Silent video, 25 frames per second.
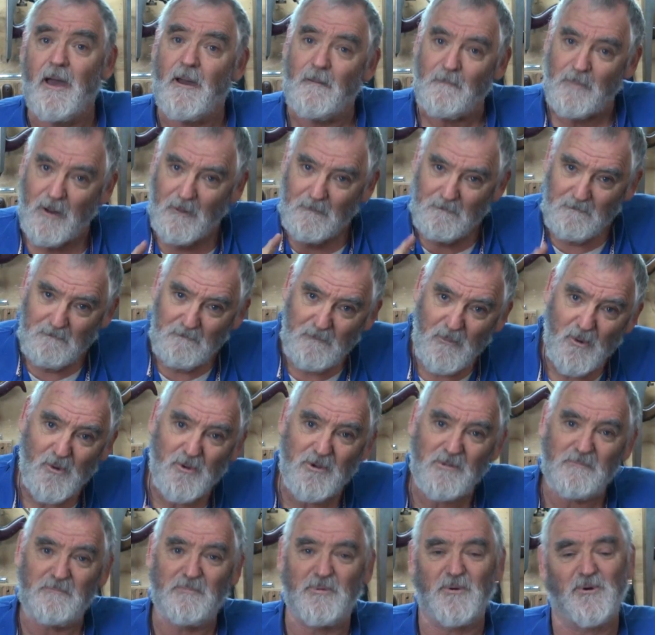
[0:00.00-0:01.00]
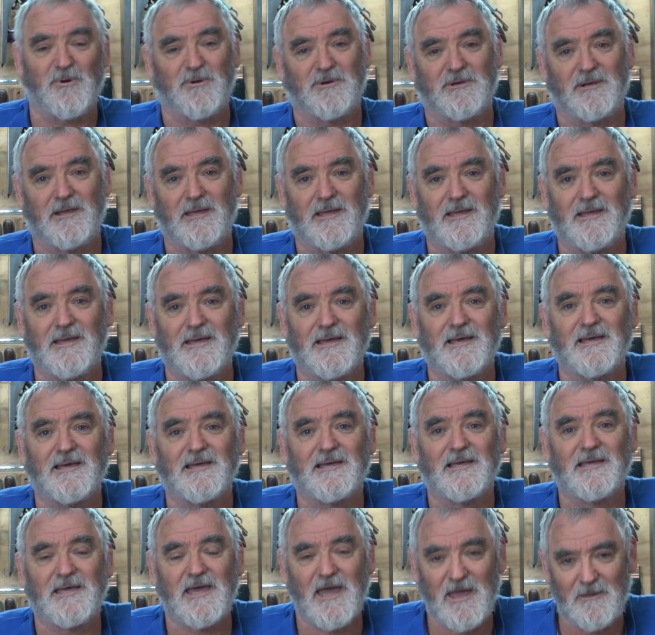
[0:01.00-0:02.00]
but more importantly,
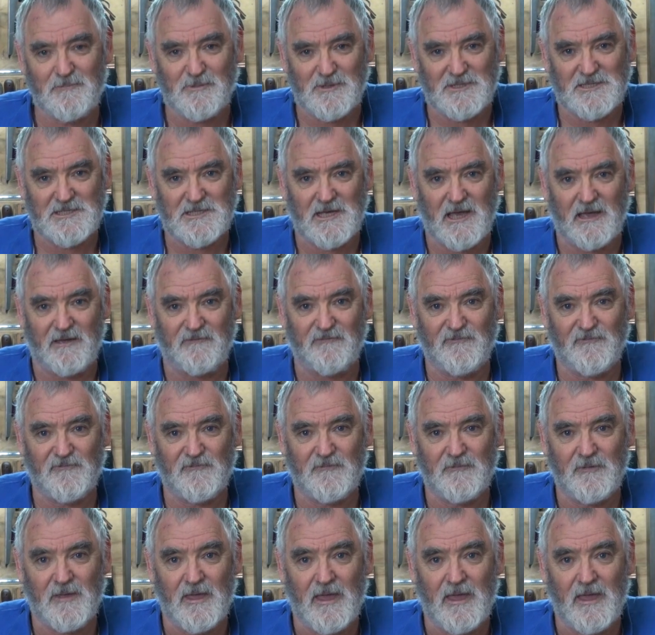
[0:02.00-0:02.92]
keep it safe.